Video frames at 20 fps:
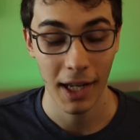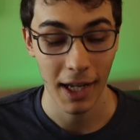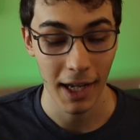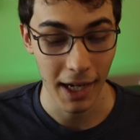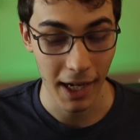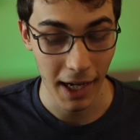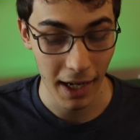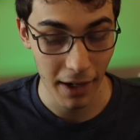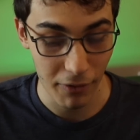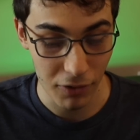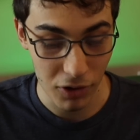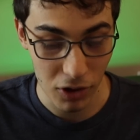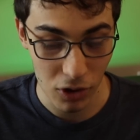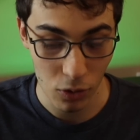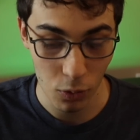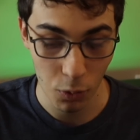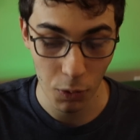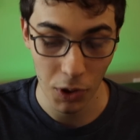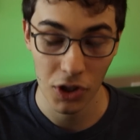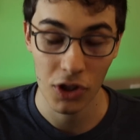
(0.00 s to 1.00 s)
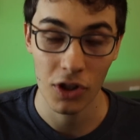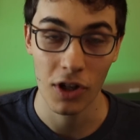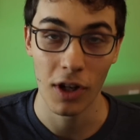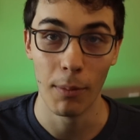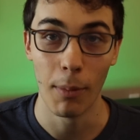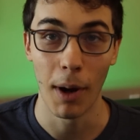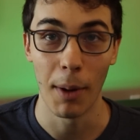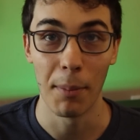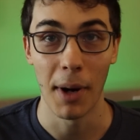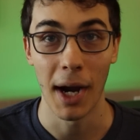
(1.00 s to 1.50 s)
it kind of switched
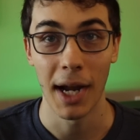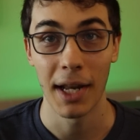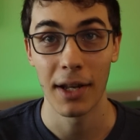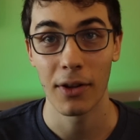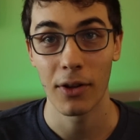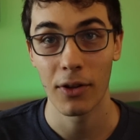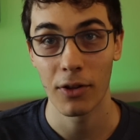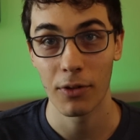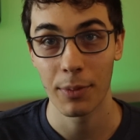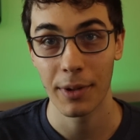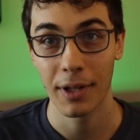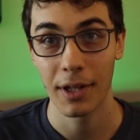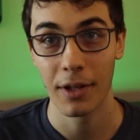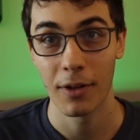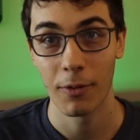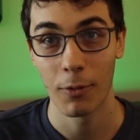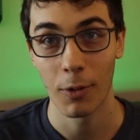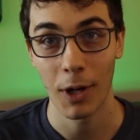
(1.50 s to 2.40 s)
in my mind a little bit.